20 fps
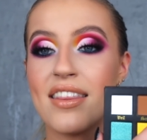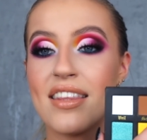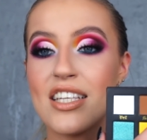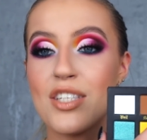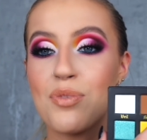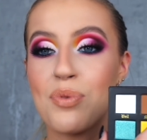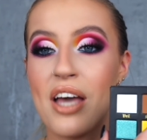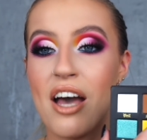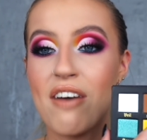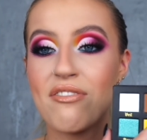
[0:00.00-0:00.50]

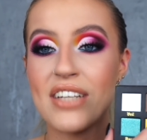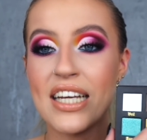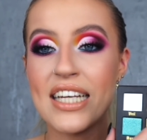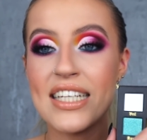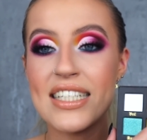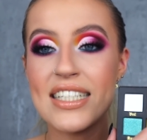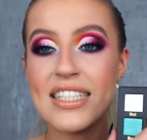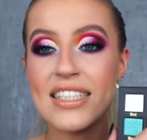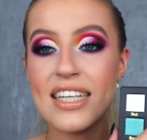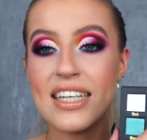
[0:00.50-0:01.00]
this we have
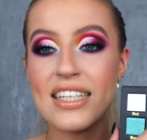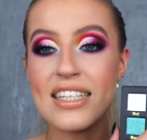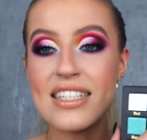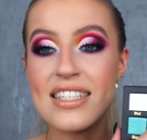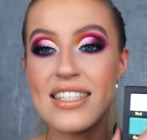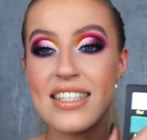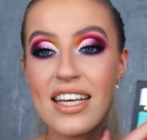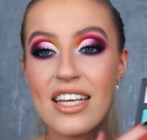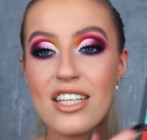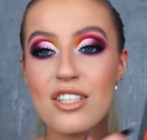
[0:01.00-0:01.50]

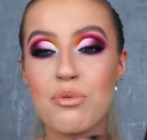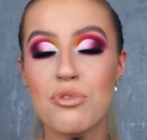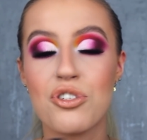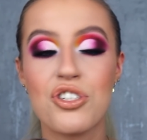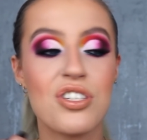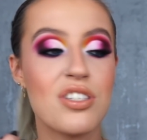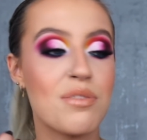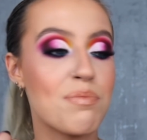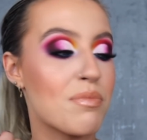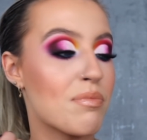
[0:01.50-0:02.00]
1996, which
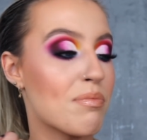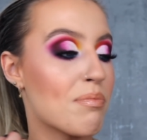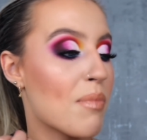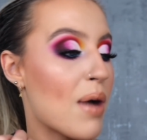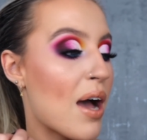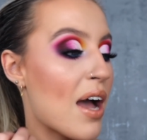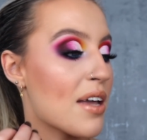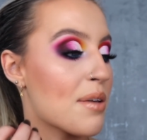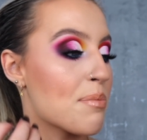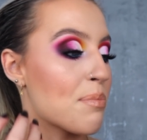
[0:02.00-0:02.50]
is
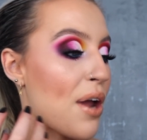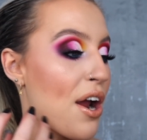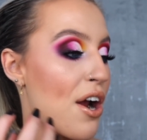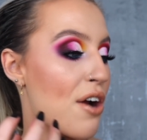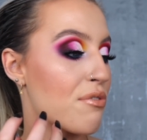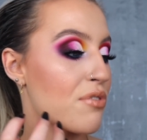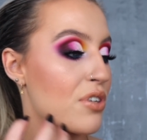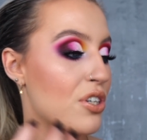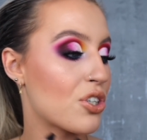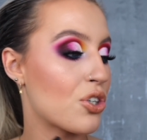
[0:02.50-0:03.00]
my
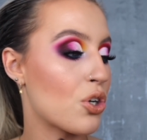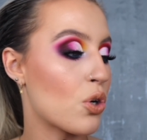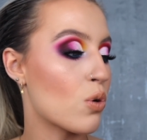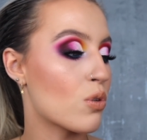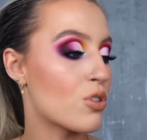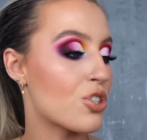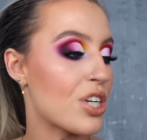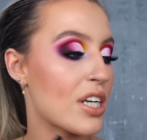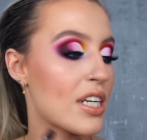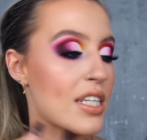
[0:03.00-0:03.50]
perfect
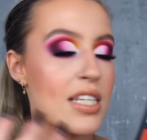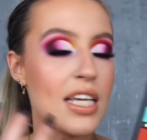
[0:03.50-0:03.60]
gold shade.